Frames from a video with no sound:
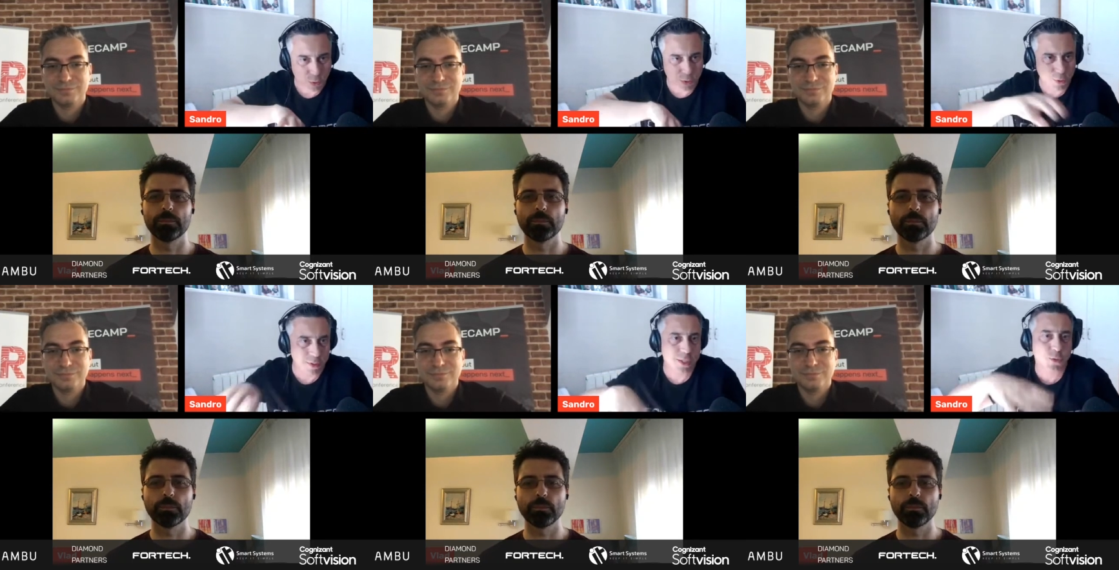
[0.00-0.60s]

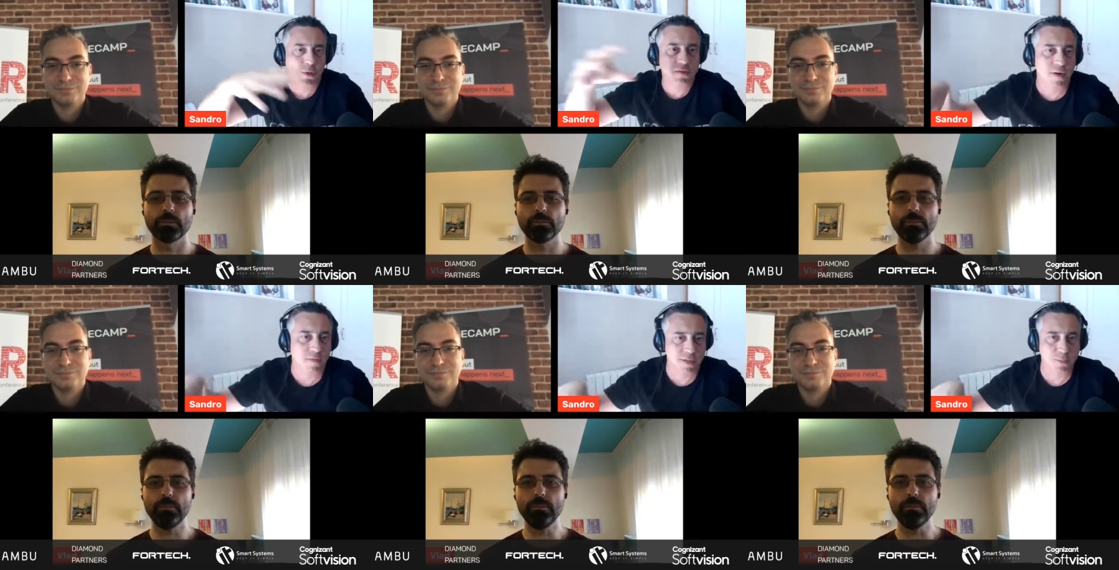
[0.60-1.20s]
Speaker 1: or you need to
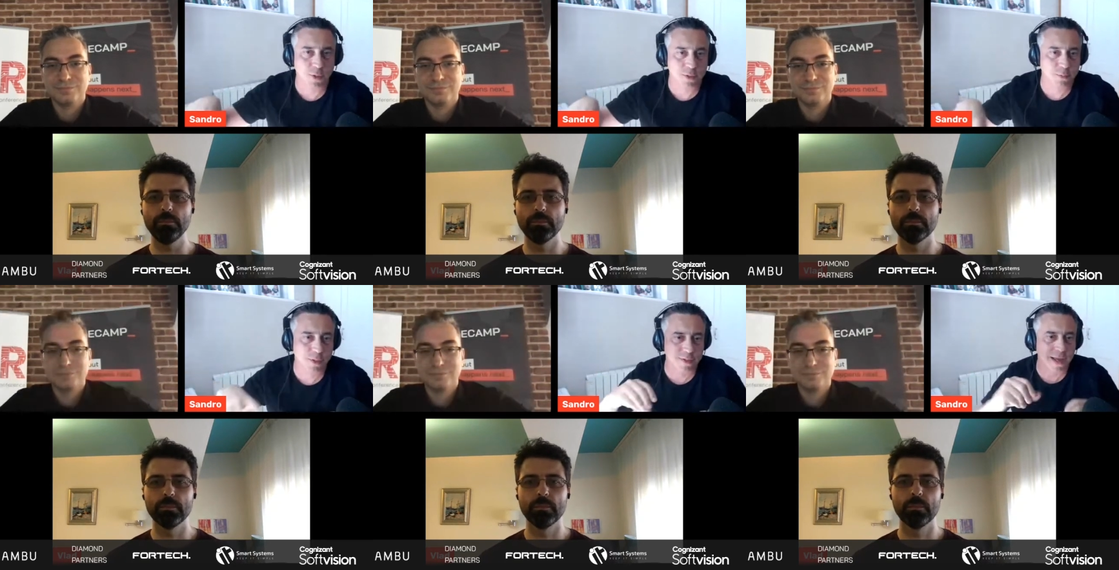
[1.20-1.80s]
evolve the model,
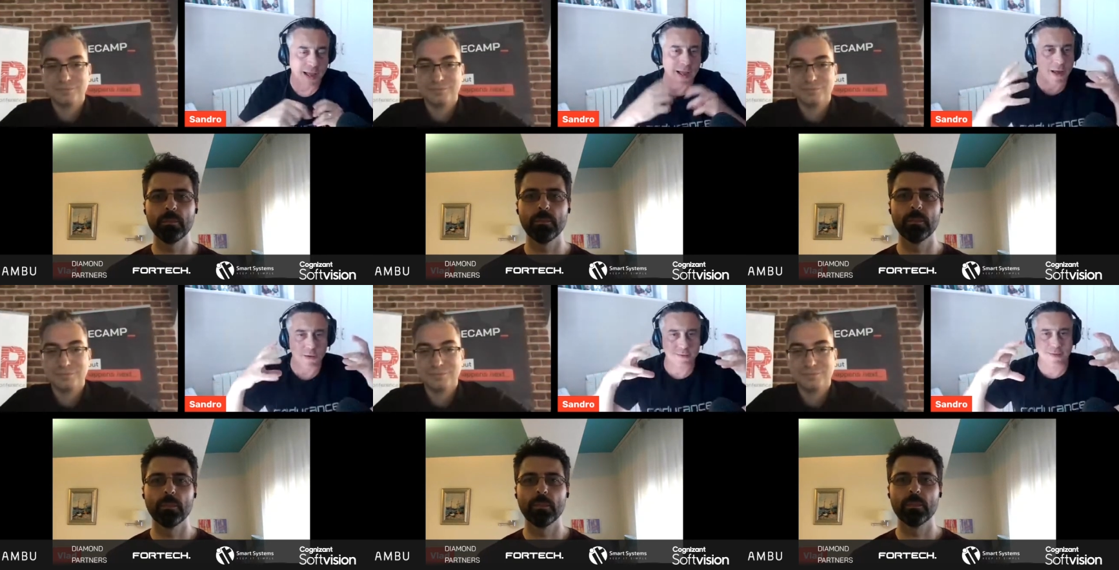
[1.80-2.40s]
because
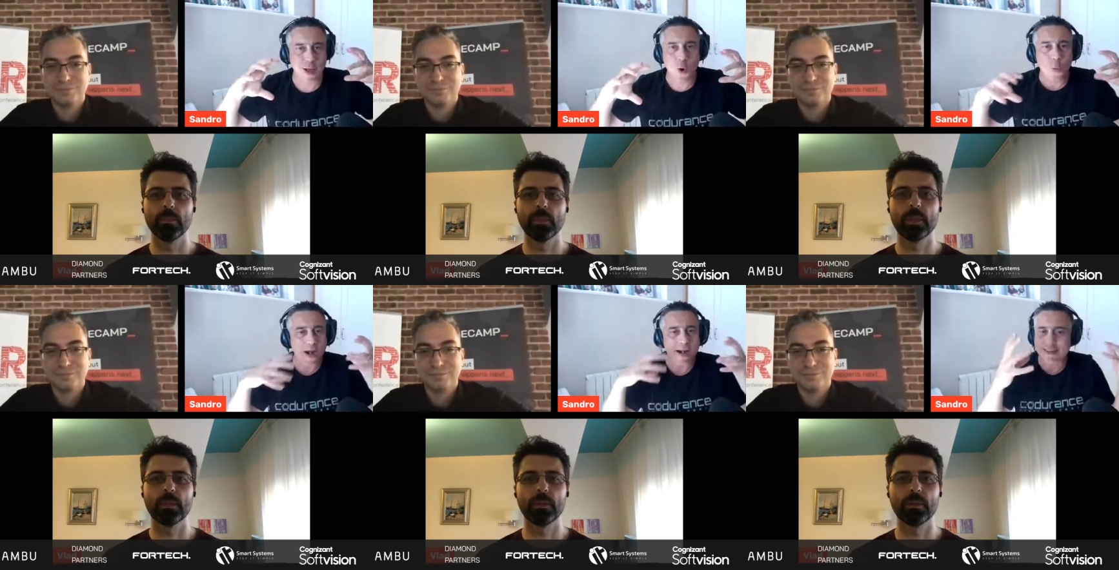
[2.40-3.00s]
how
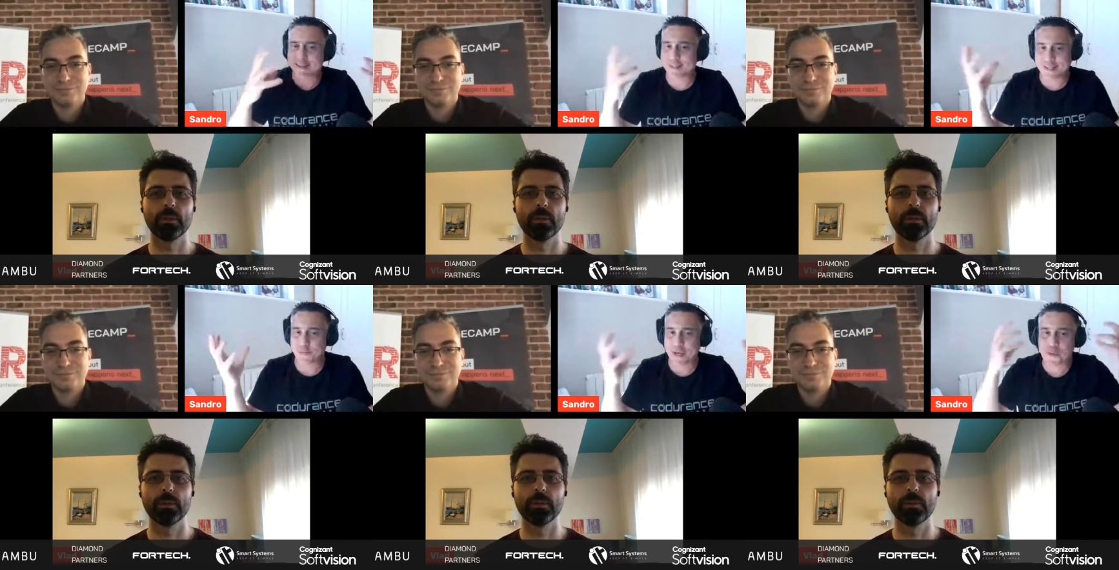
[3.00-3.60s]
where does
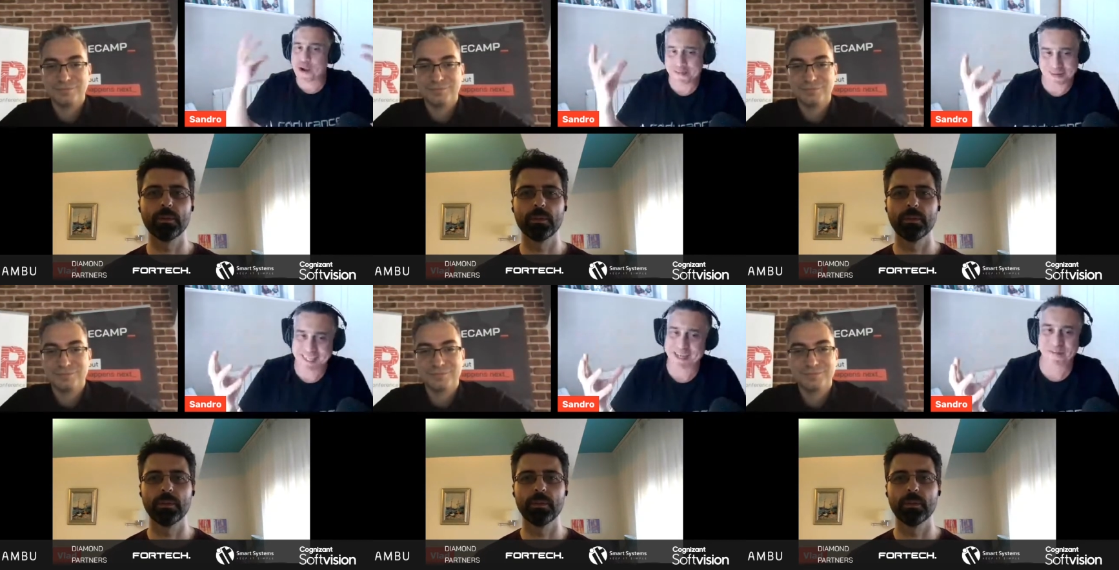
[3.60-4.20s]
this requirement come